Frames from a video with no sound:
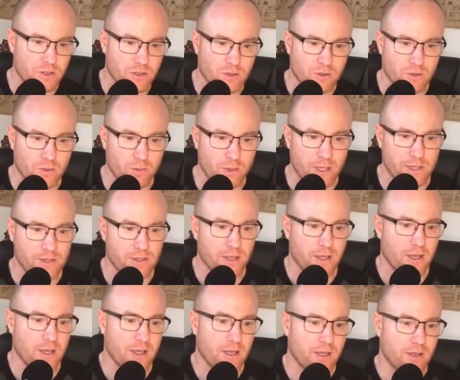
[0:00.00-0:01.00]
to place
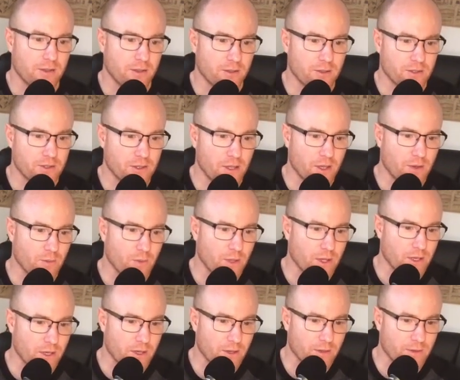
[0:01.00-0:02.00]
their son with
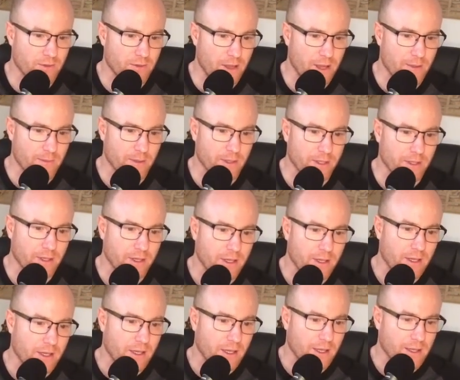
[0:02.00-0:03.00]
another family.
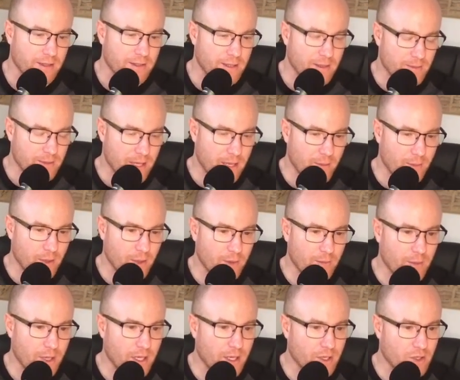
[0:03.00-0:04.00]
In September,
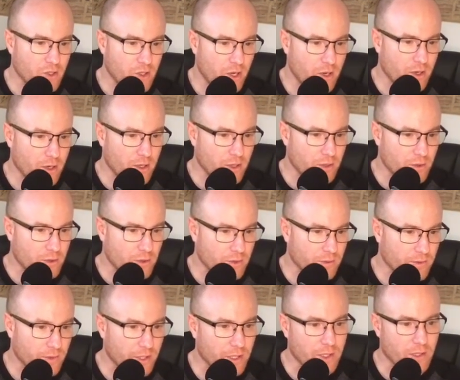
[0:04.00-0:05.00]
Myka shared a YouTube
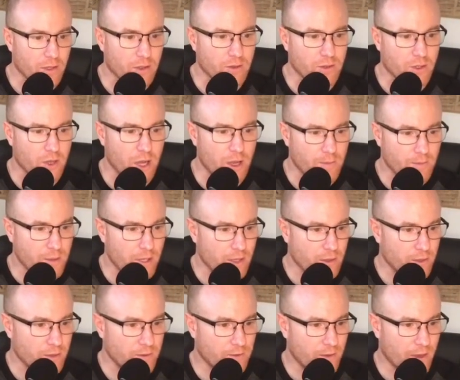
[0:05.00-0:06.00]
video to update
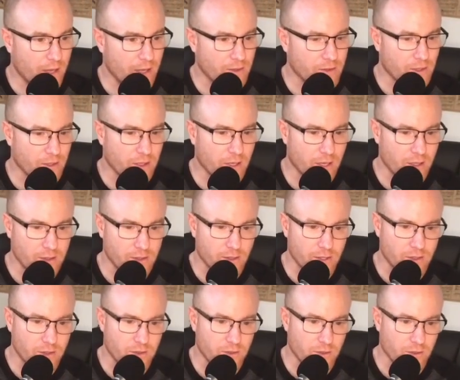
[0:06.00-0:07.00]
her fans on
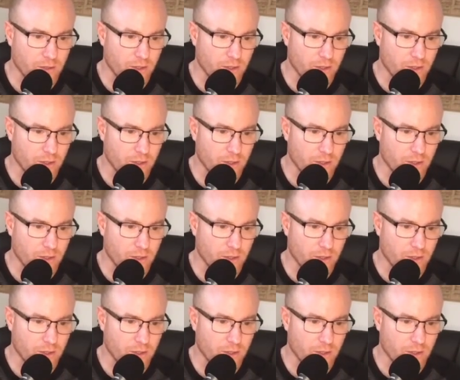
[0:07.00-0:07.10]
Huxley's 2-year